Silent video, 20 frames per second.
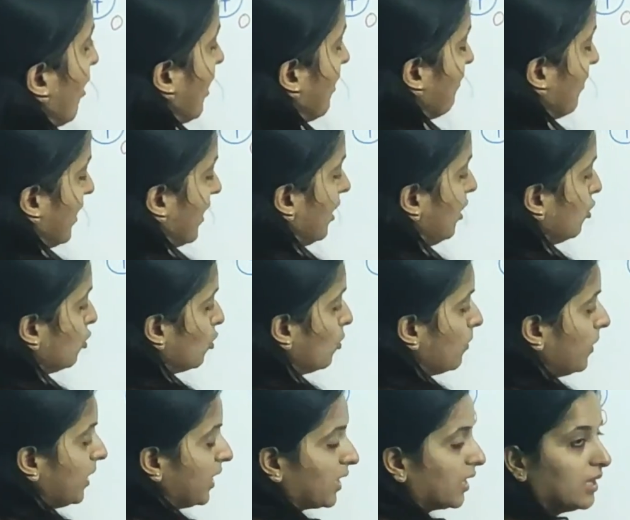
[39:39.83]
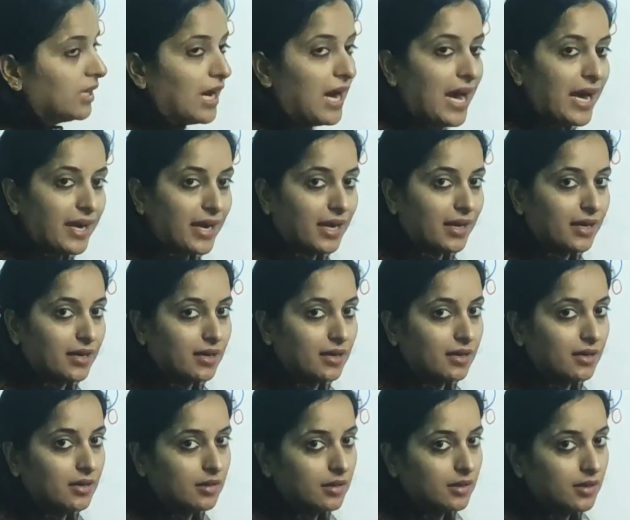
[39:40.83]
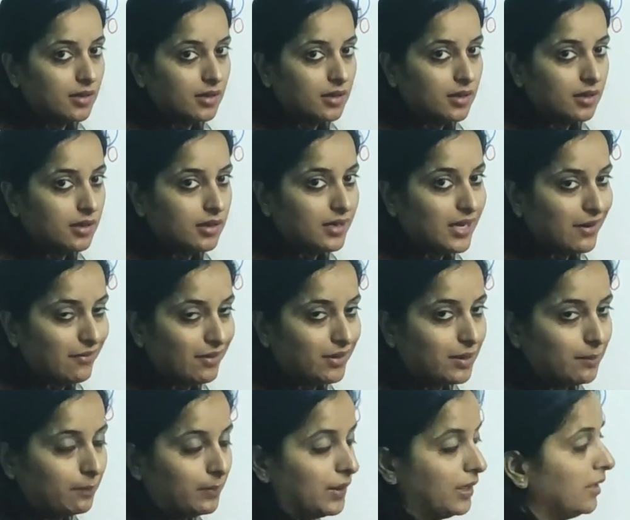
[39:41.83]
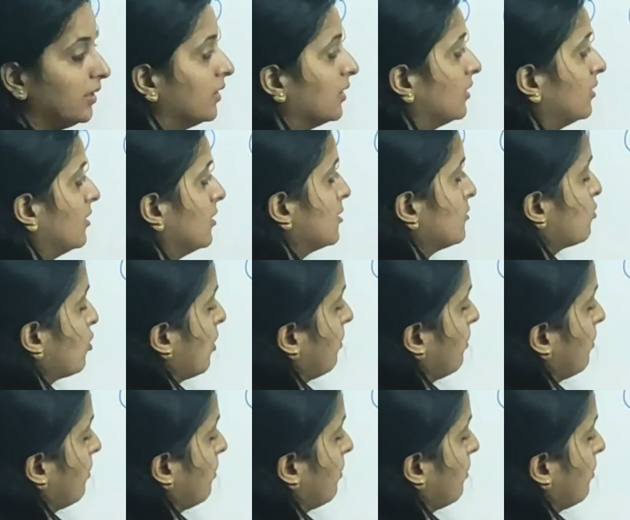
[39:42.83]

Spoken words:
5 here to make it RR. Never repeat this